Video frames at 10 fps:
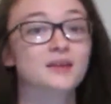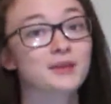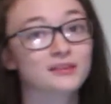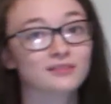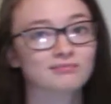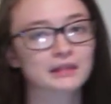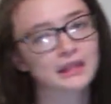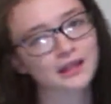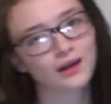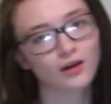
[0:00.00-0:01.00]
I mean,
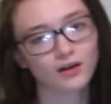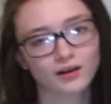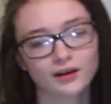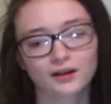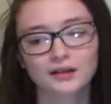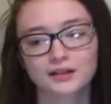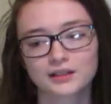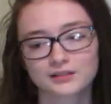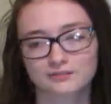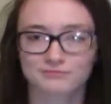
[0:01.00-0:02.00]
they are
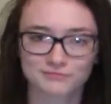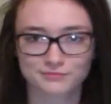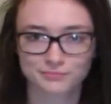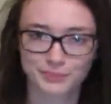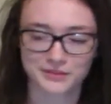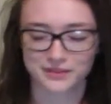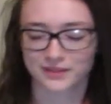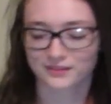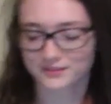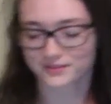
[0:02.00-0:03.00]

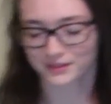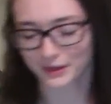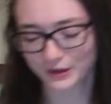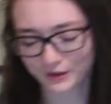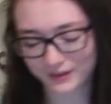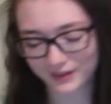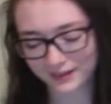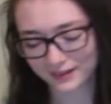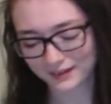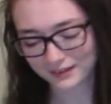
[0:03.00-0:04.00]
biscuits, so
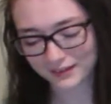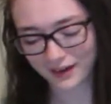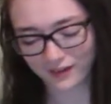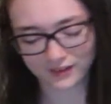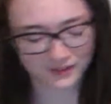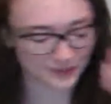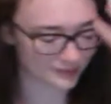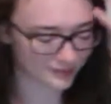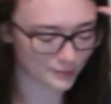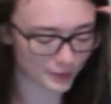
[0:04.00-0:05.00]
they aren't
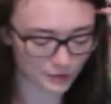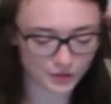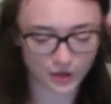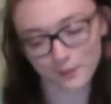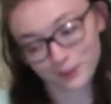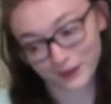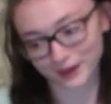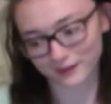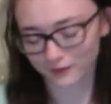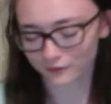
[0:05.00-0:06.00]
the most
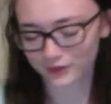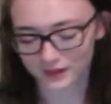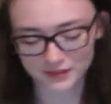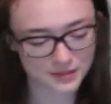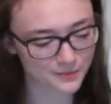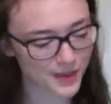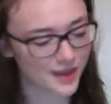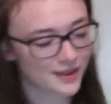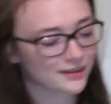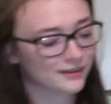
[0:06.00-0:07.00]
complicated of things to
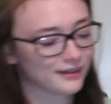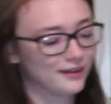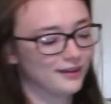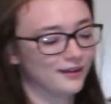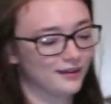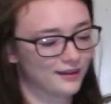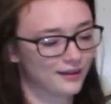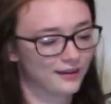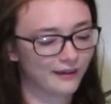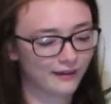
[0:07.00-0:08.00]
make.
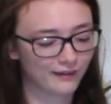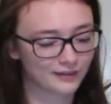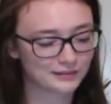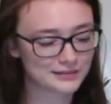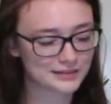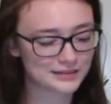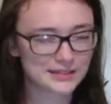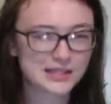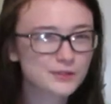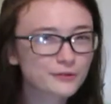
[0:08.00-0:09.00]
And it
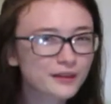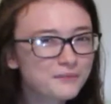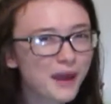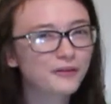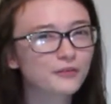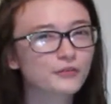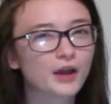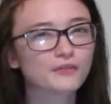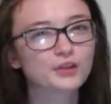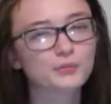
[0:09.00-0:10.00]
doesn't really matter if you
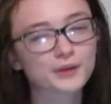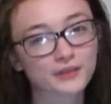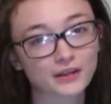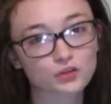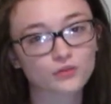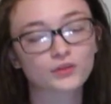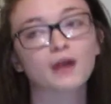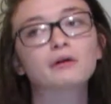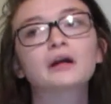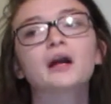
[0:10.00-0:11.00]
have a little bit of extra
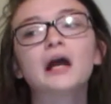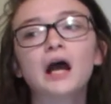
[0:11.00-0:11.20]
flour.